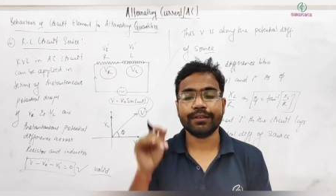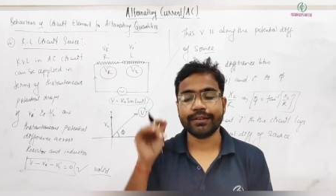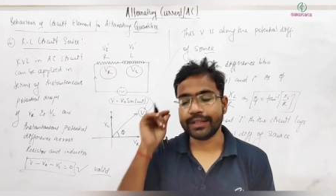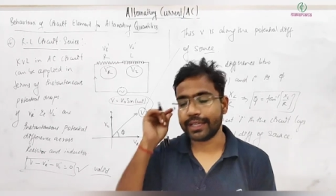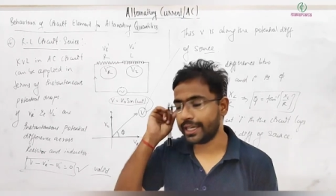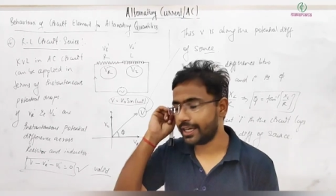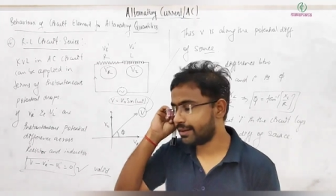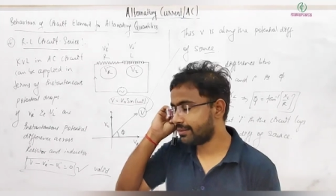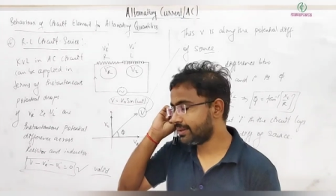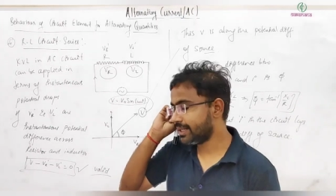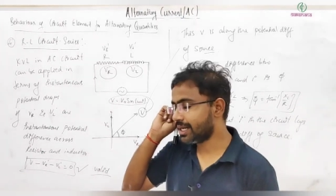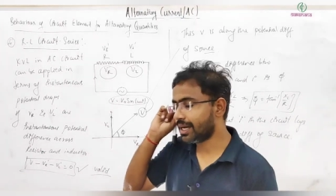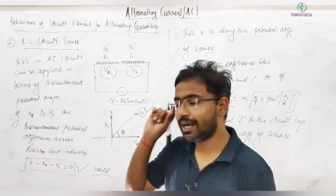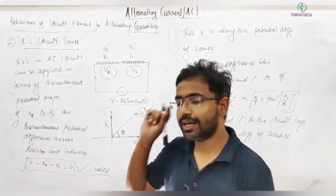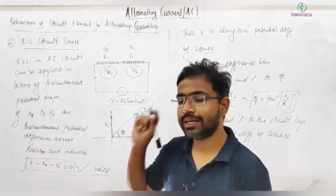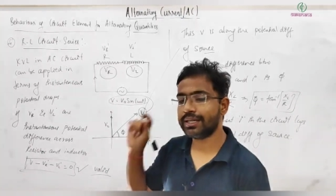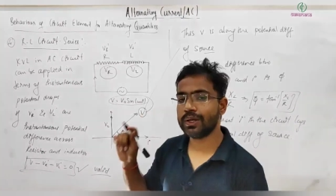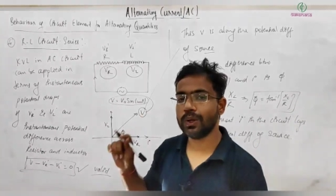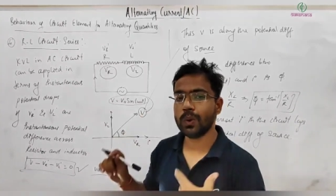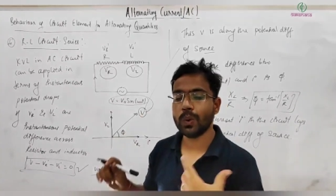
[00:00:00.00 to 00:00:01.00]
Here we
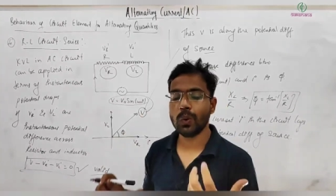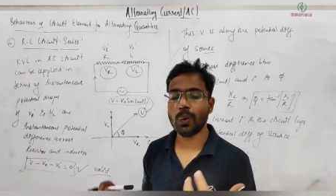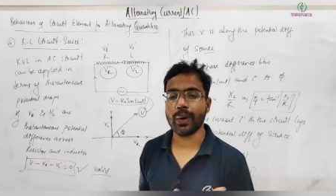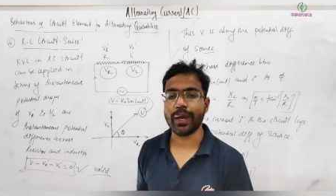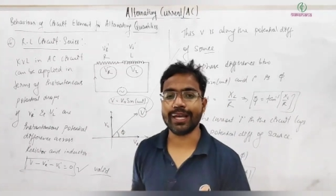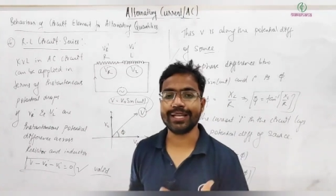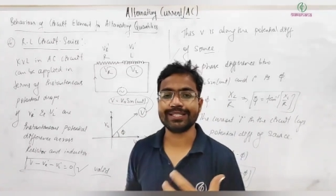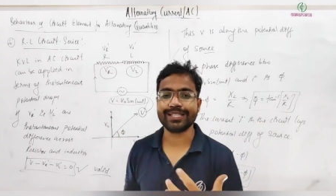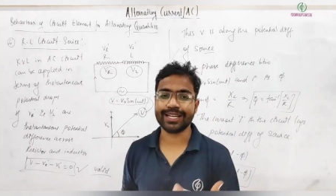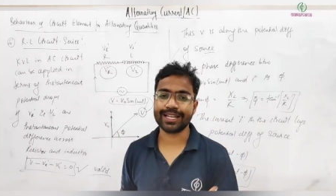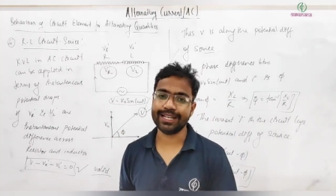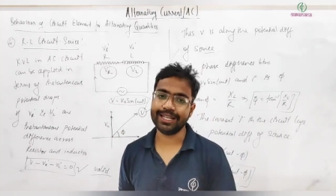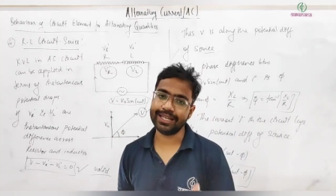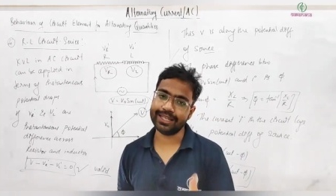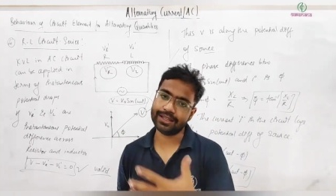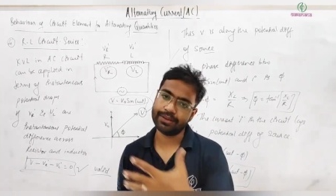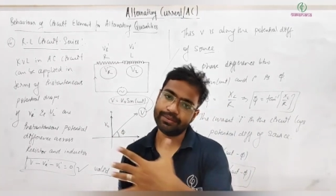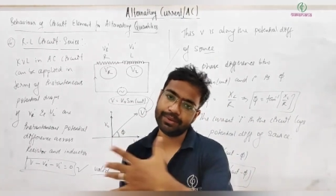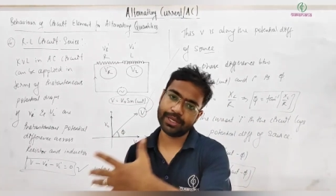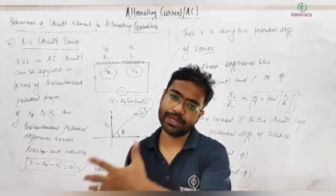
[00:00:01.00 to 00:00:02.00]
can't go exactly
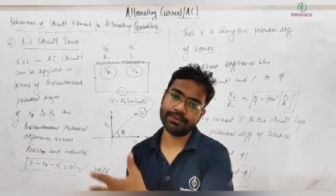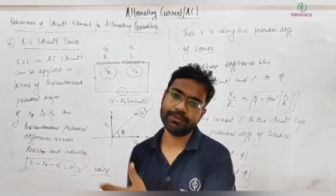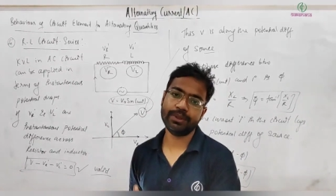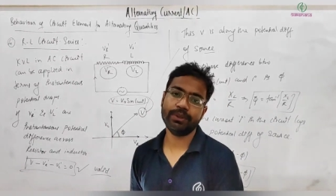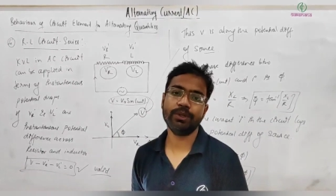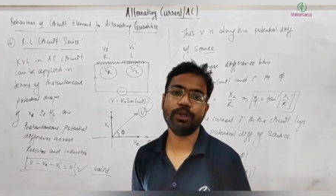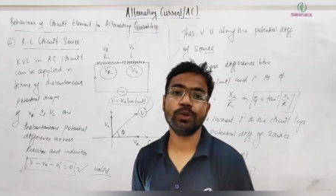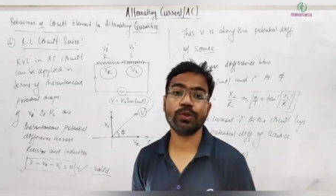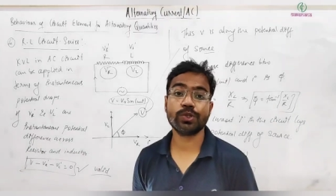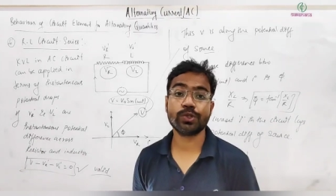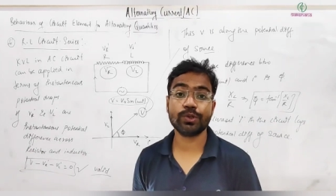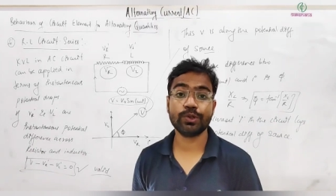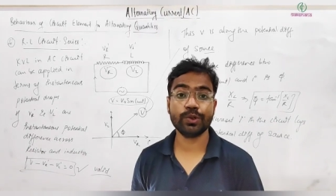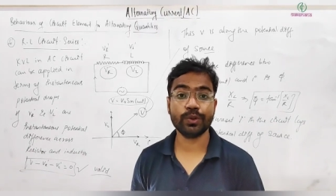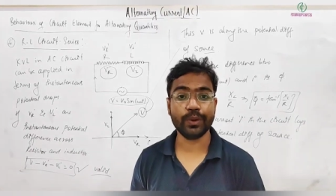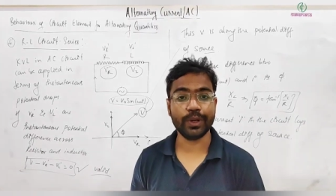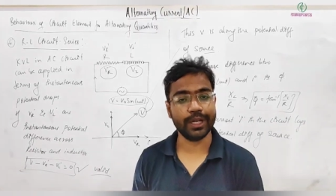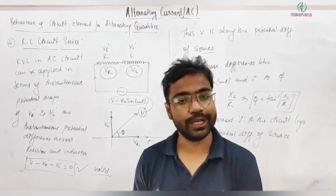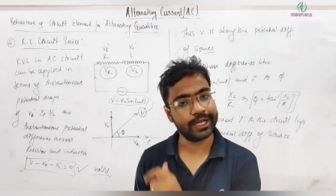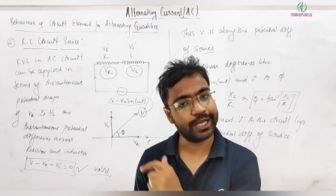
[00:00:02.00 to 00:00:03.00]
the way we used to
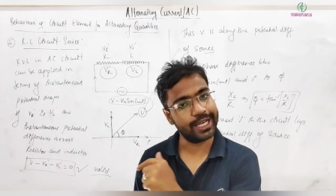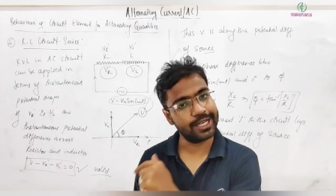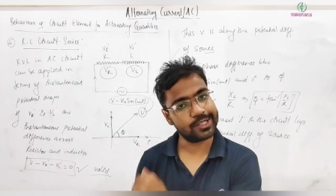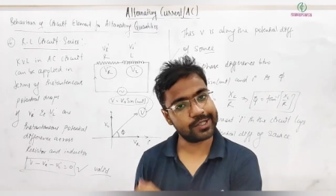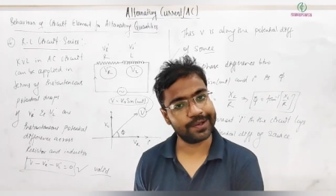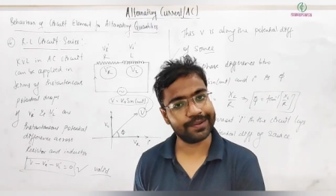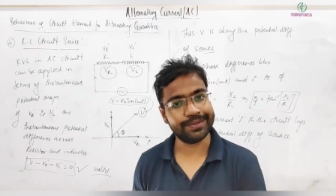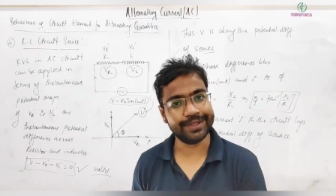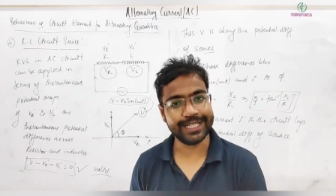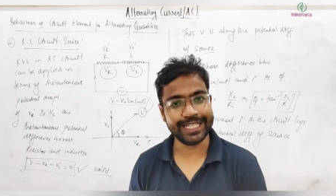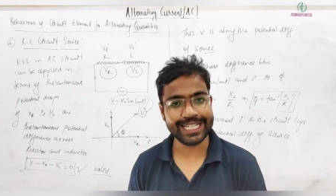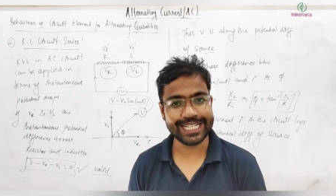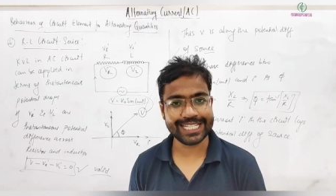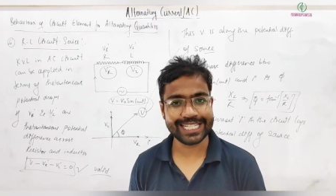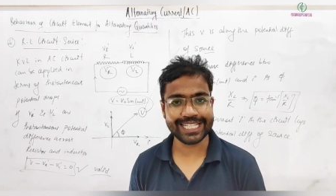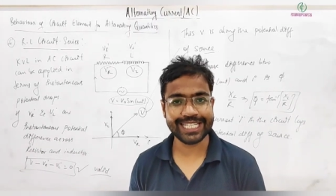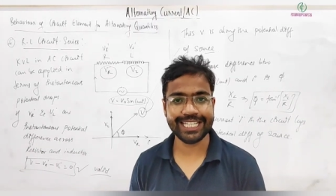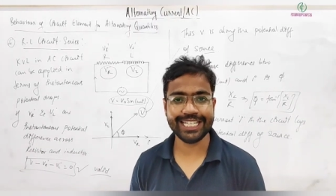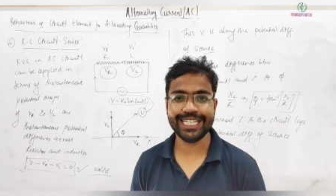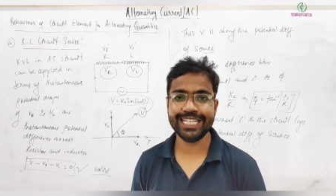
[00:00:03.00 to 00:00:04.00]
do in case of
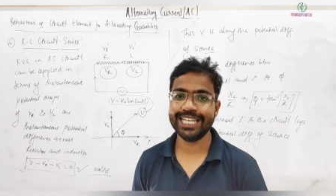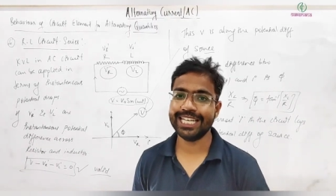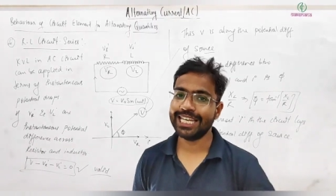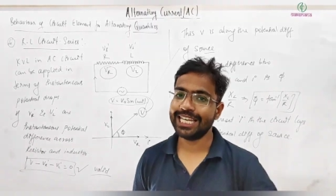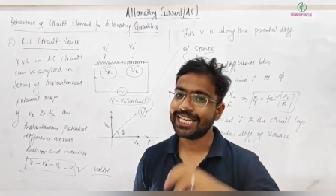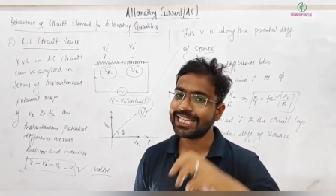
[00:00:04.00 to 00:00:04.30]
DC.